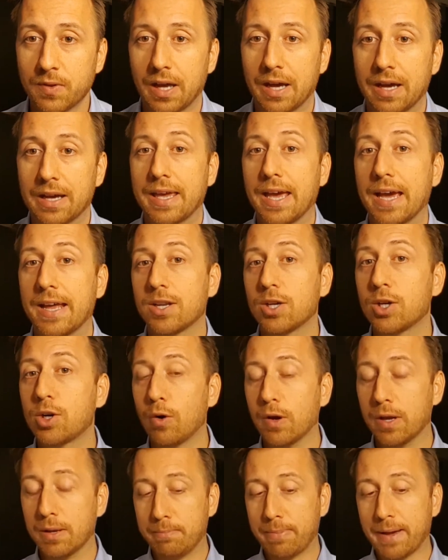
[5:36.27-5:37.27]
Again,
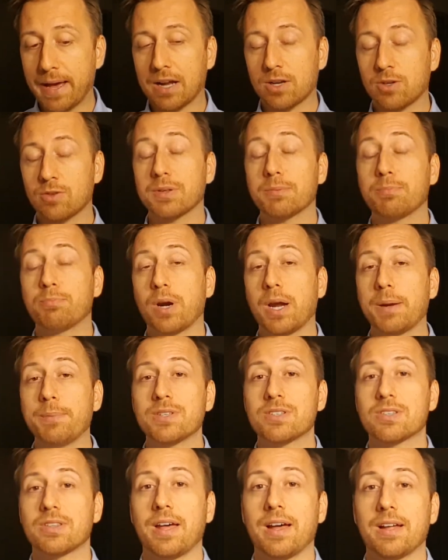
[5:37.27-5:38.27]
going back to the
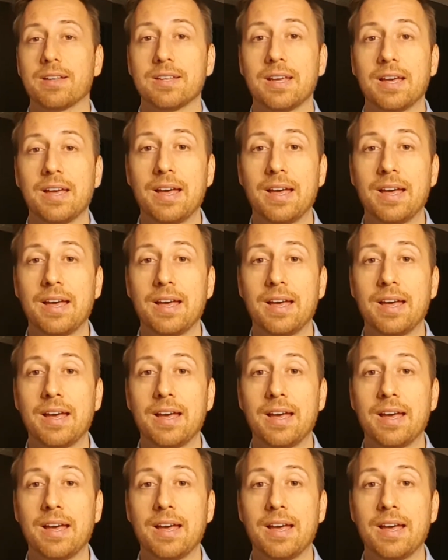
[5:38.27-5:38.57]
premise that